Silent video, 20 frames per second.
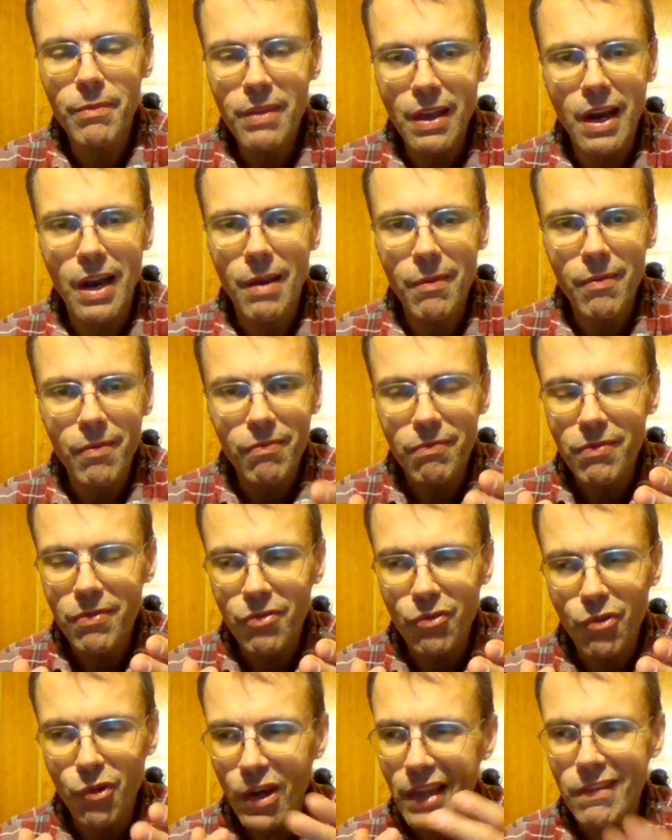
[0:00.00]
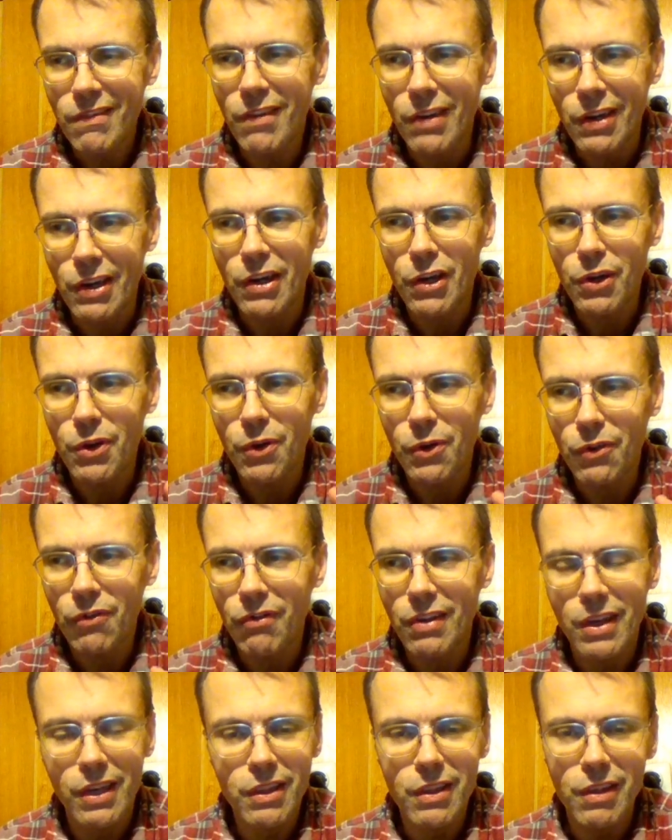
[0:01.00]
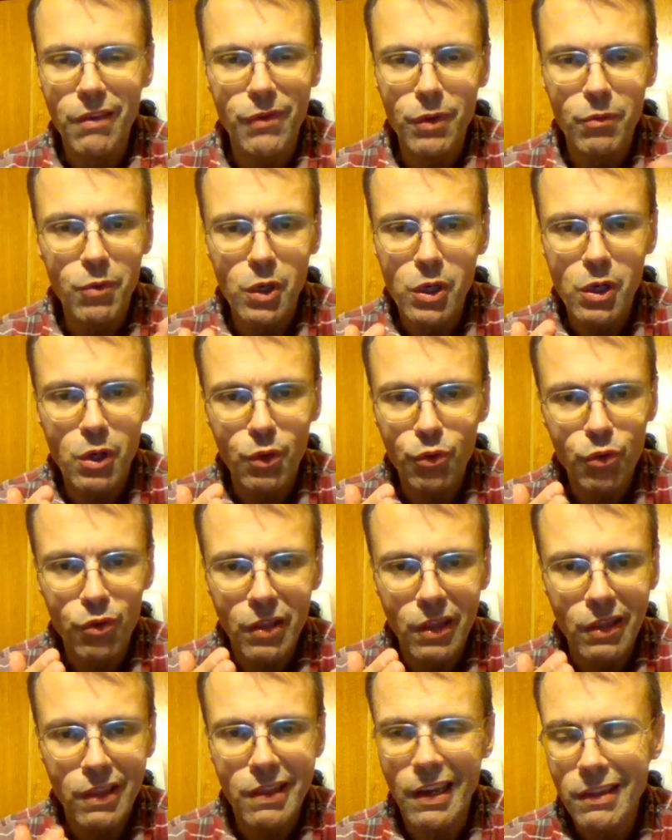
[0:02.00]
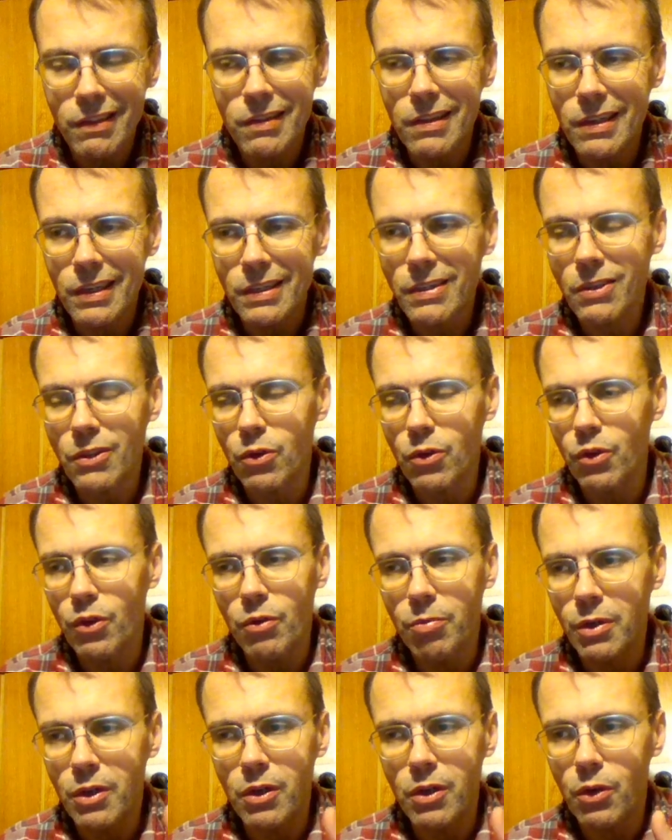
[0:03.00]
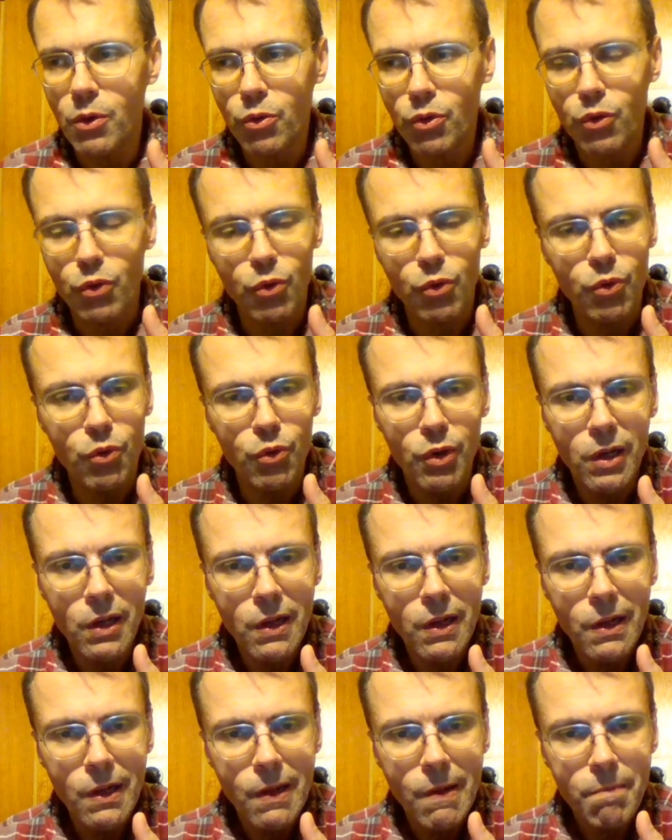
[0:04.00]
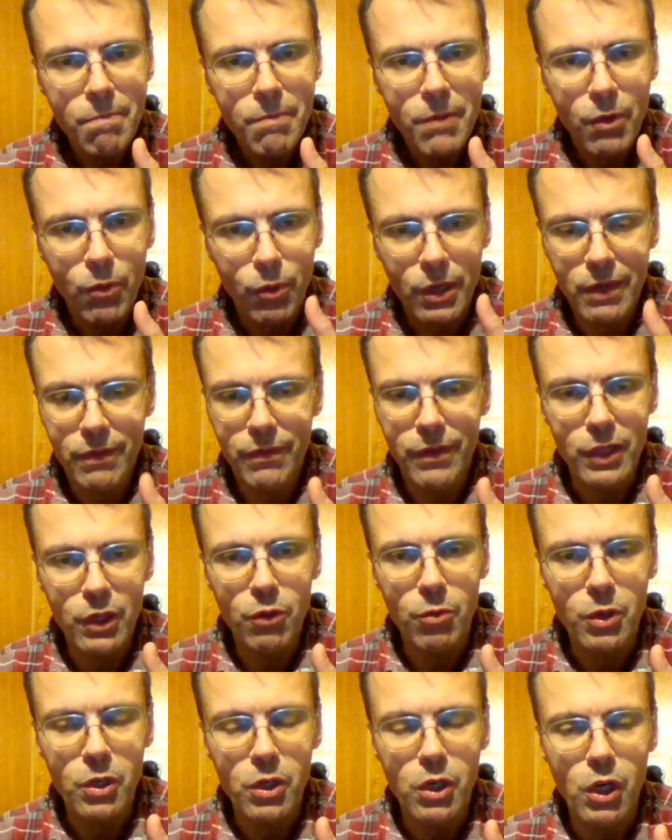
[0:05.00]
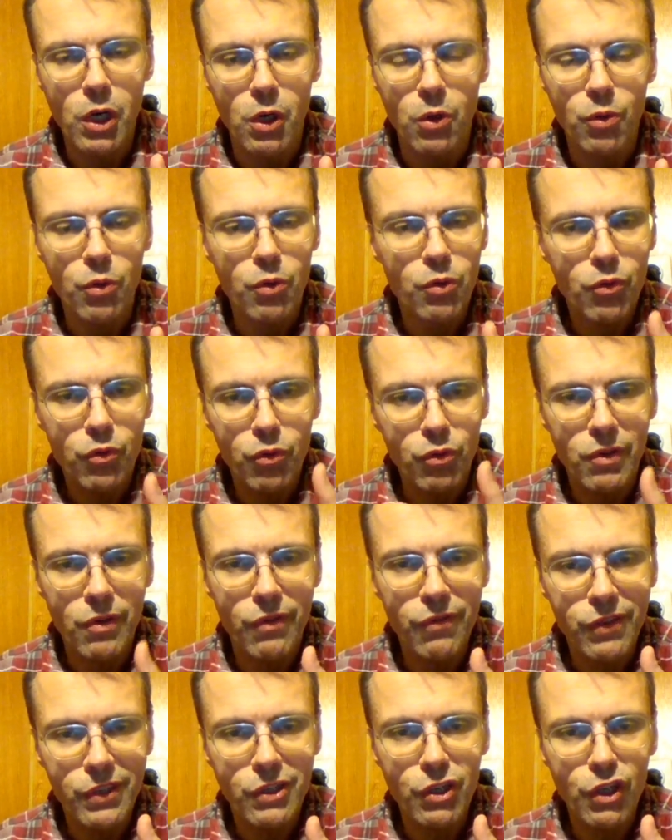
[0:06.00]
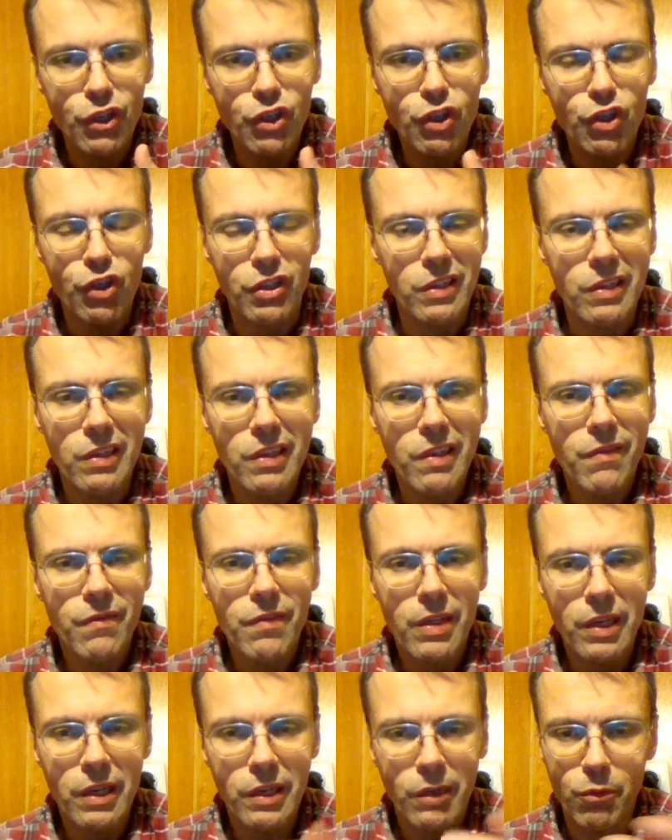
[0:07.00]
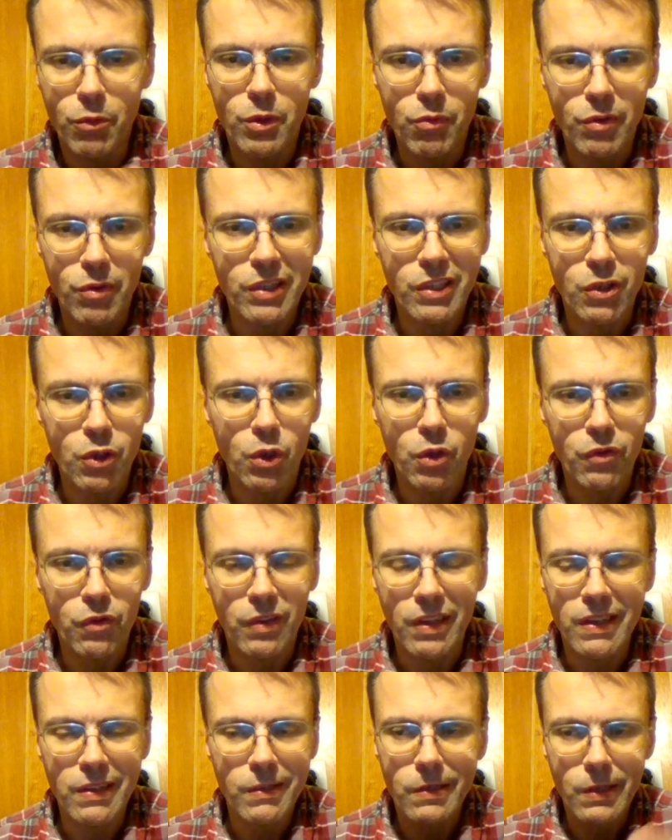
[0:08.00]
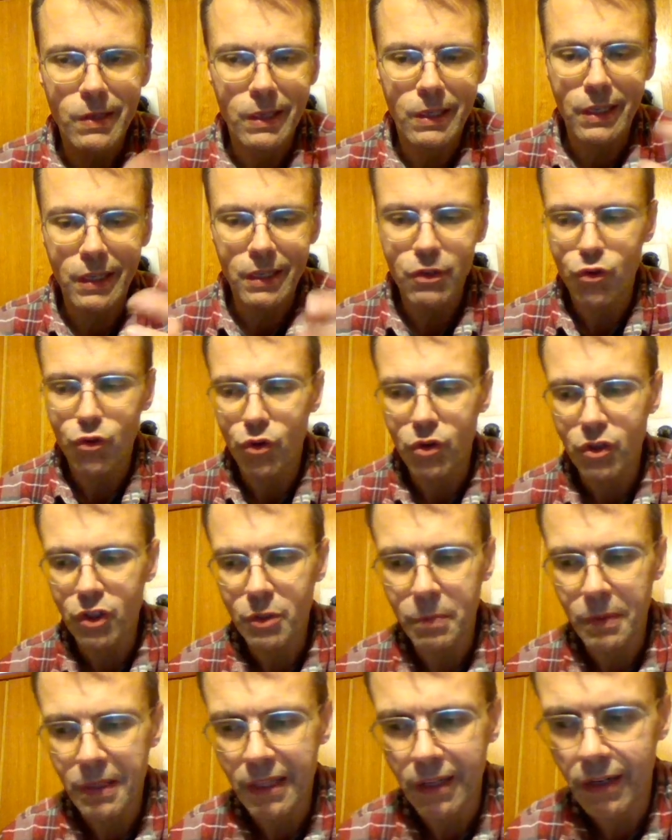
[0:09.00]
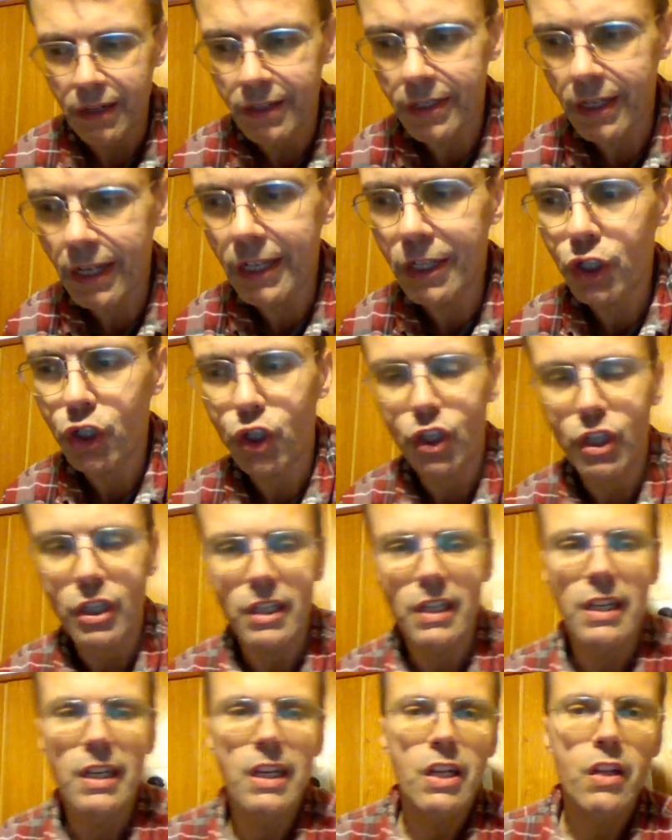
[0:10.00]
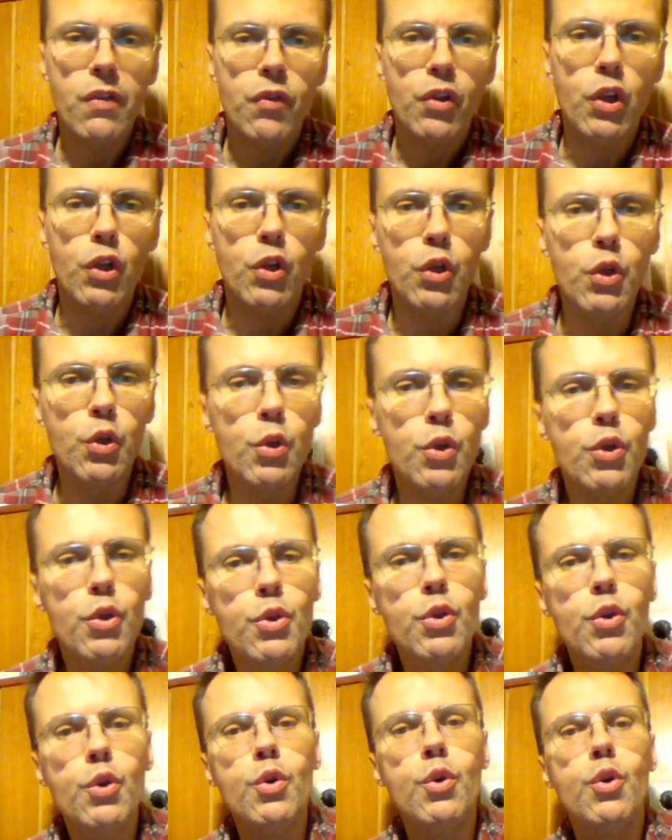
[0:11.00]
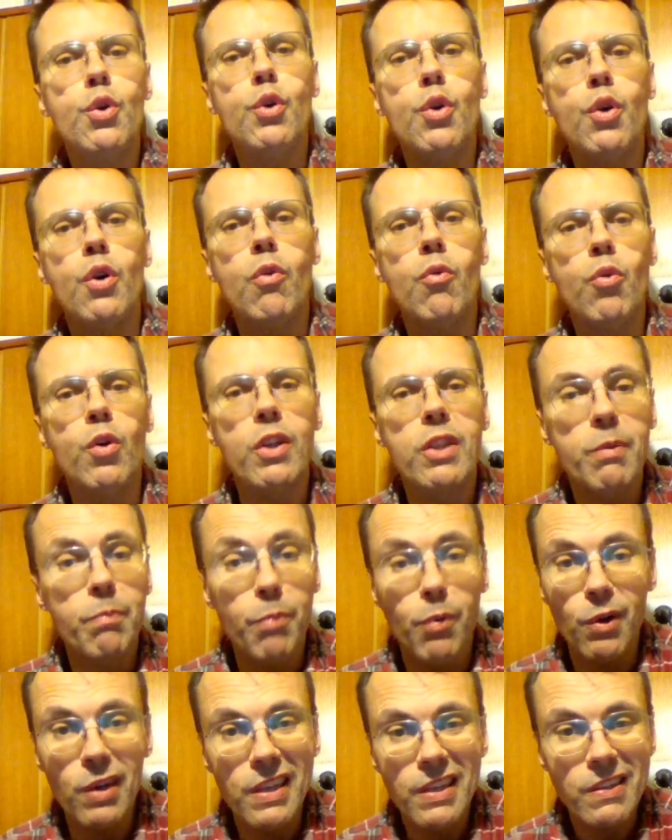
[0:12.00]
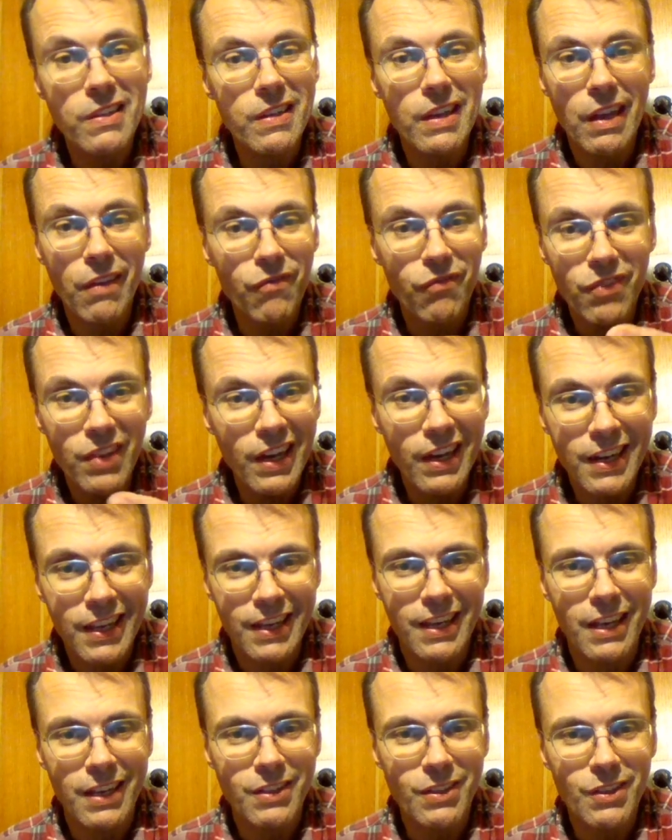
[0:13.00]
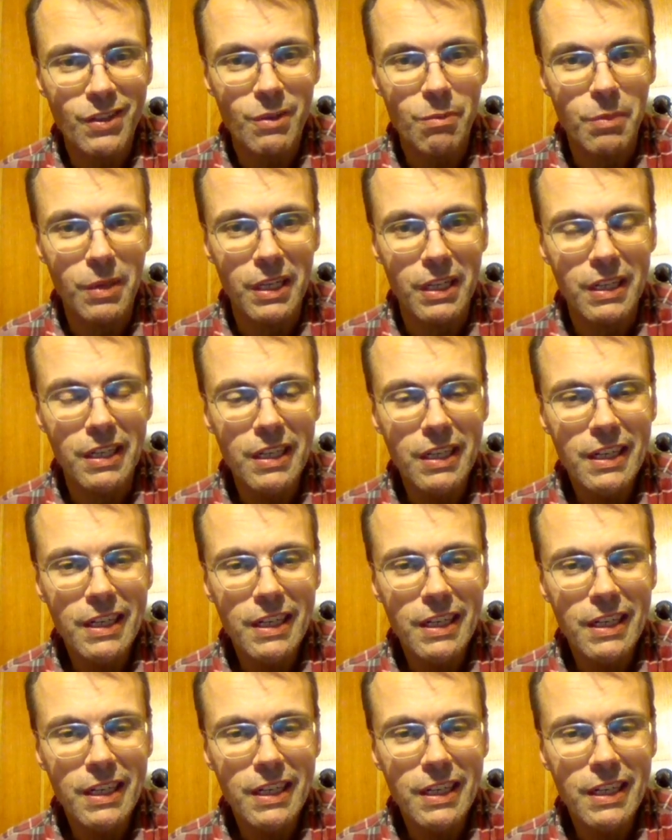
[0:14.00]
time threatening you that if you will go to the dentist or you will go to whatever, you will go to the physician, it will result in psychiatric hospitalization due to what the police have done against me